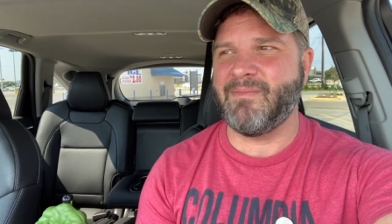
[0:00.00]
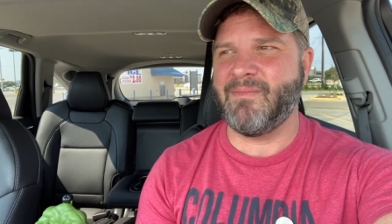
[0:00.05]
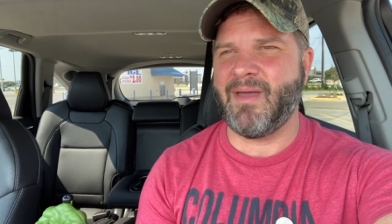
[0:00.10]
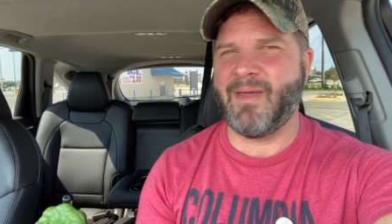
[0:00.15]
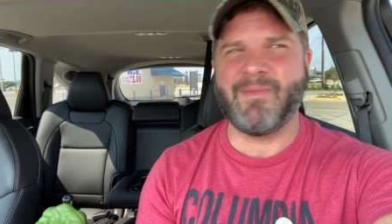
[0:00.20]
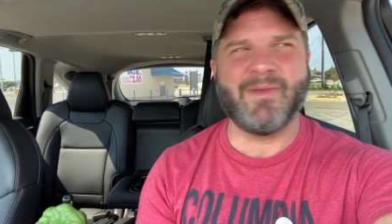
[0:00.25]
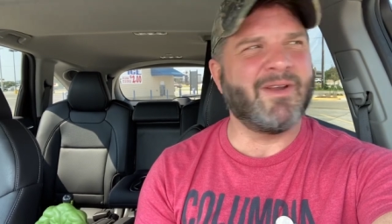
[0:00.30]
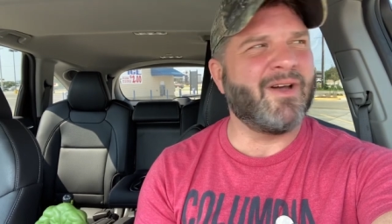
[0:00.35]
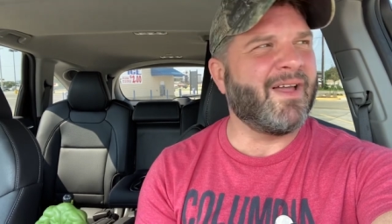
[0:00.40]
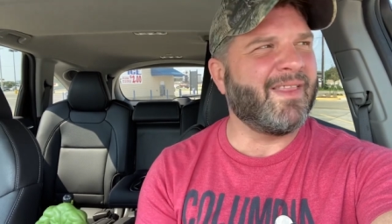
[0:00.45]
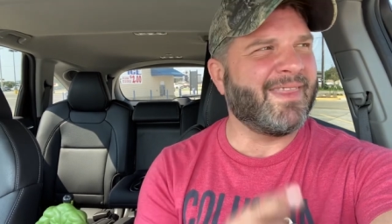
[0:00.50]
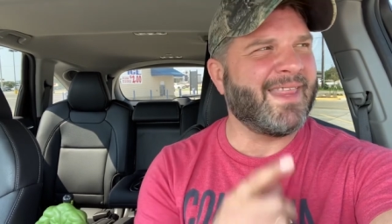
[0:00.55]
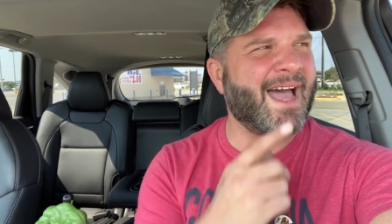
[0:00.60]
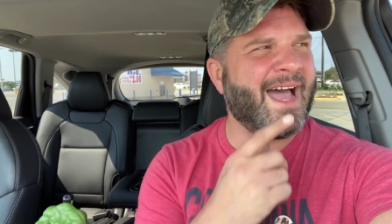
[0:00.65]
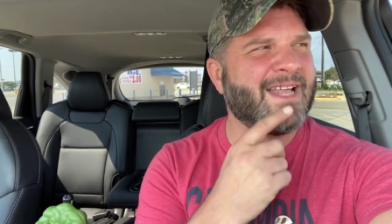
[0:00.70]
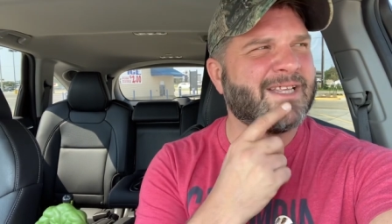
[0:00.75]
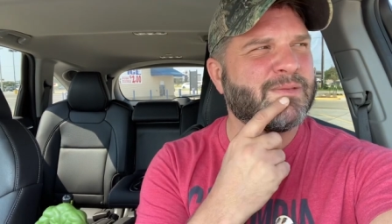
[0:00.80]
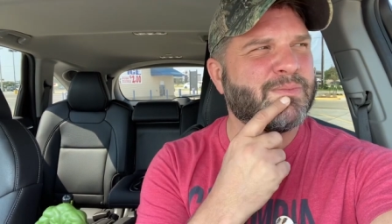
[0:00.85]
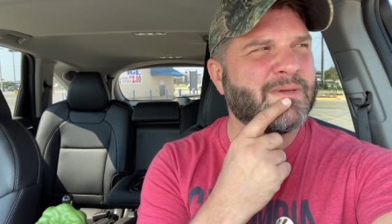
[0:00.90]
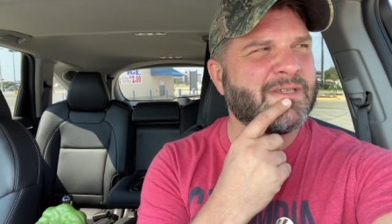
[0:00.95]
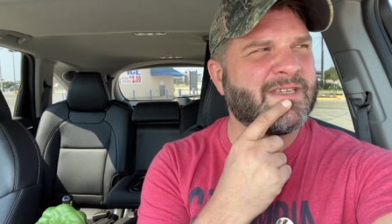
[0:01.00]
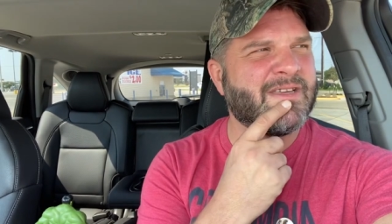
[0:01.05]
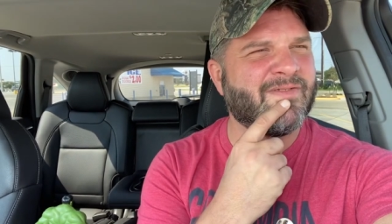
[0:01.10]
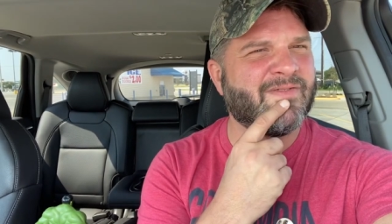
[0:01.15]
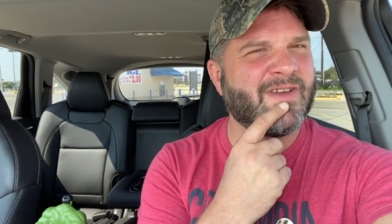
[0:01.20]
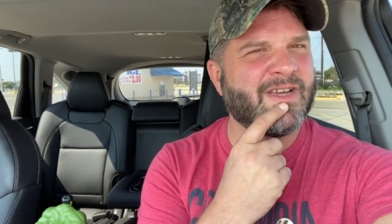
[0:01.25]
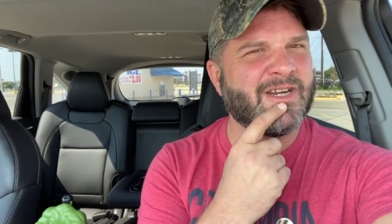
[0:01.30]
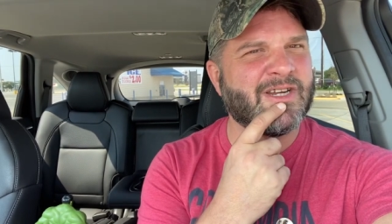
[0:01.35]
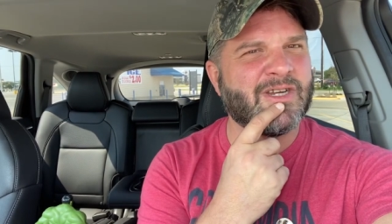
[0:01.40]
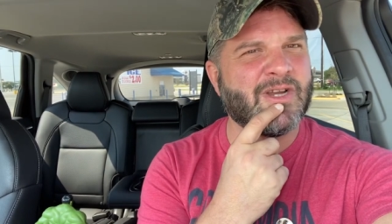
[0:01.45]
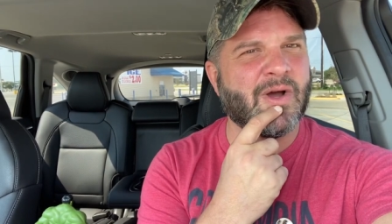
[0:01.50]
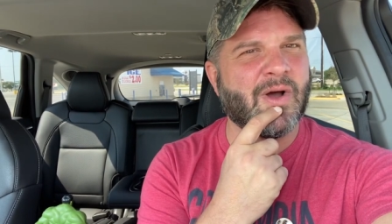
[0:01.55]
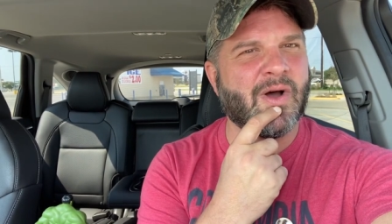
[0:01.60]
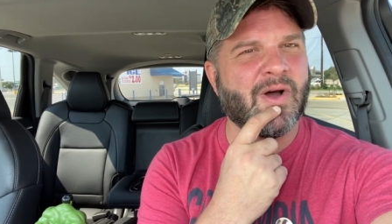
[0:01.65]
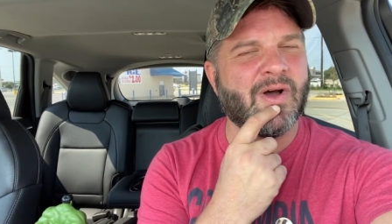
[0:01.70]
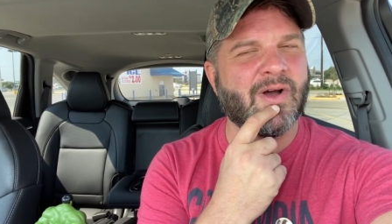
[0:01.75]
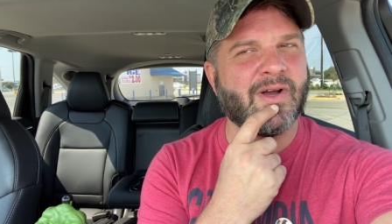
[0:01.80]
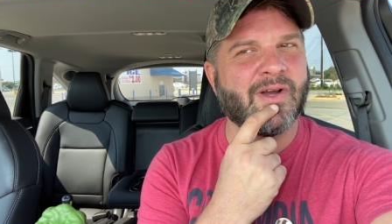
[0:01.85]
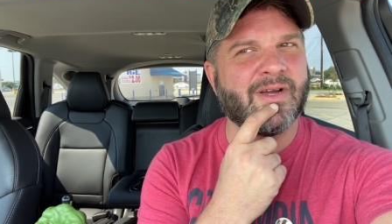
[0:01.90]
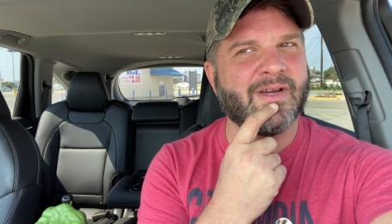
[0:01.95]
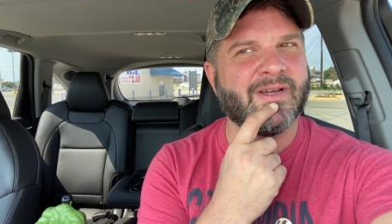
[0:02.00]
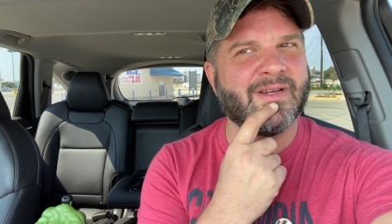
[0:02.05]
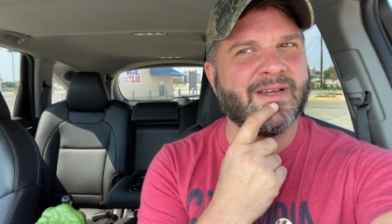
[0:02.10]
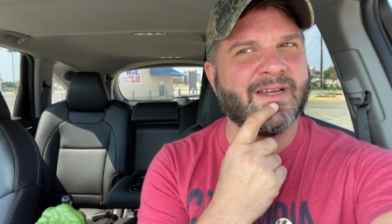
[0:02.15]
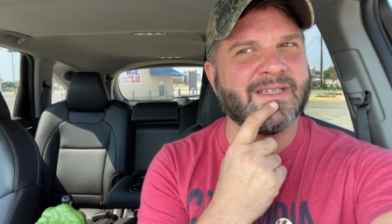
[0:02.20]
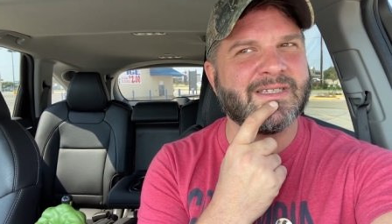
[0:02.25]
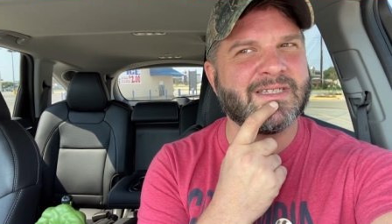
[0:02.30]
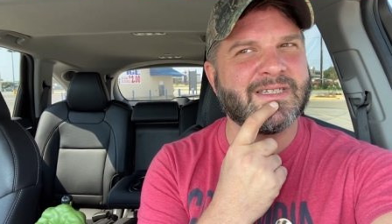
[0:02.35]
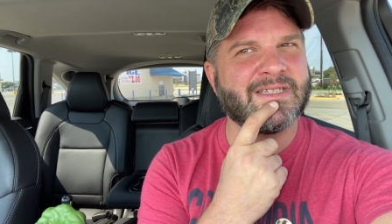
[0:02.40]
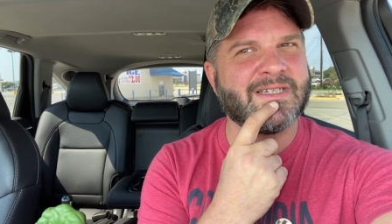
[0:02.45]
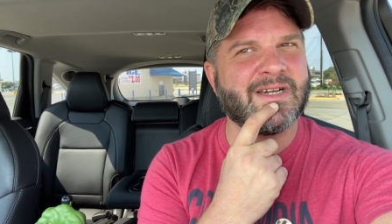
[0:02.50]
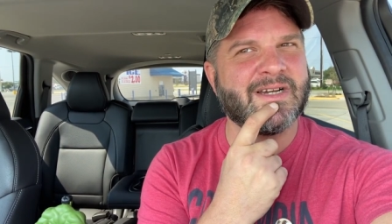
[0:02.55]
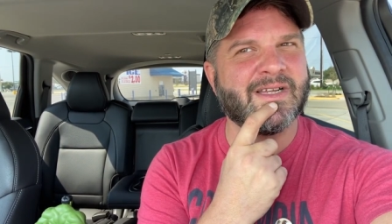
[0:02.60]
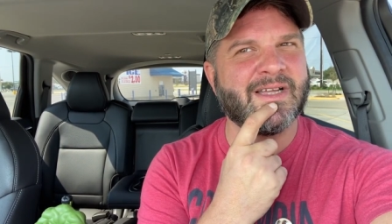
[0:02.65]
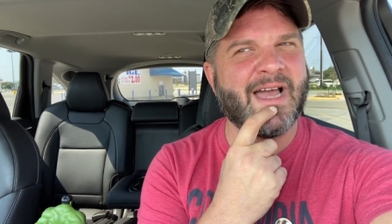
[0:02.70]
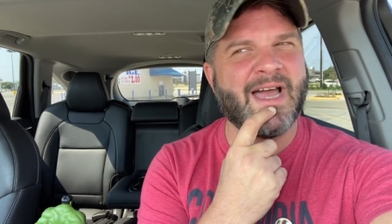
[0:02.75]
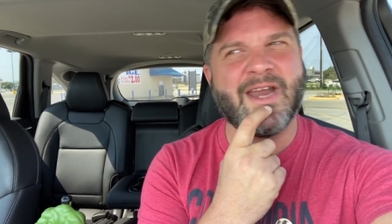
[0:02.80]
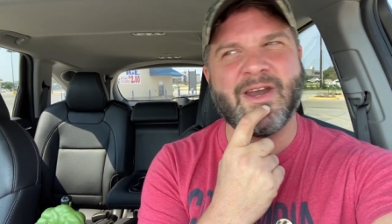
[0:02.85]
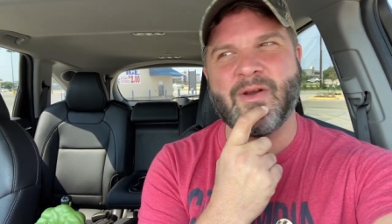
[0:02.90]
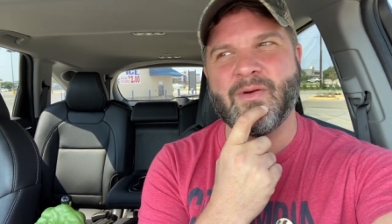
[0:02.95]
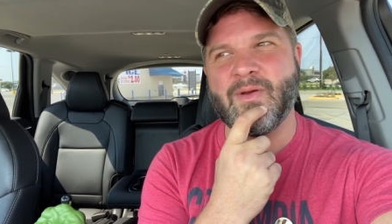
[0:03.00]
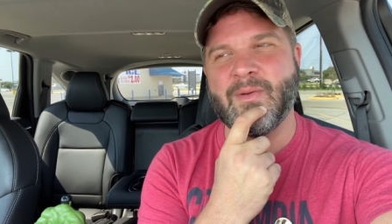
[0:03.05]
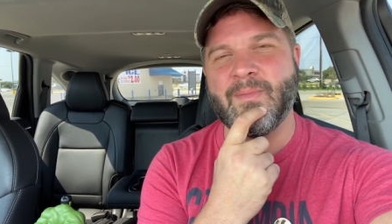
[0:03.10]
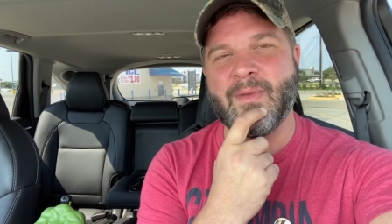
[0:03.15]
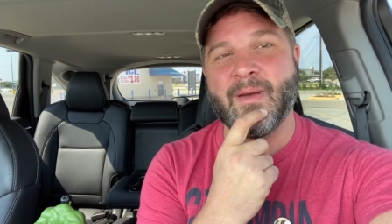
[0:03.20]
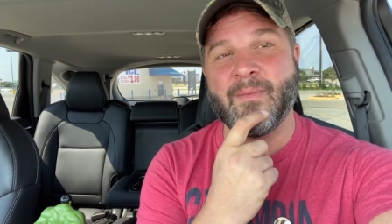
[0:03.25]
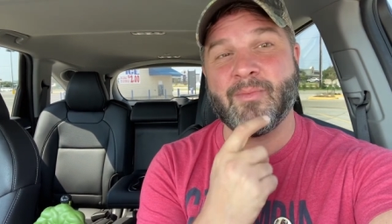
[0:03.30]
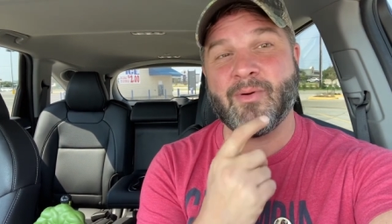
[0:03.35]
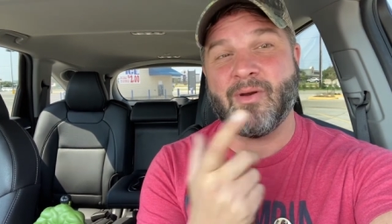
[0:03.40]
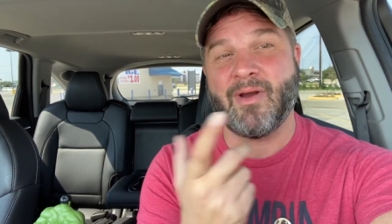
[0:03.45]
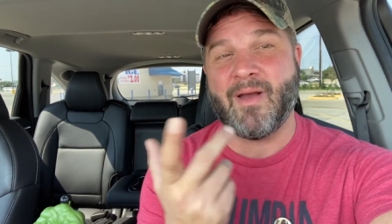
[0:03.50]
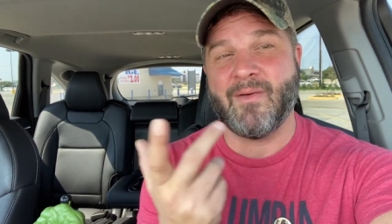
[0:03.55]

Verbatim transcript: Maybe not that specific dog necessarily. I don't remember.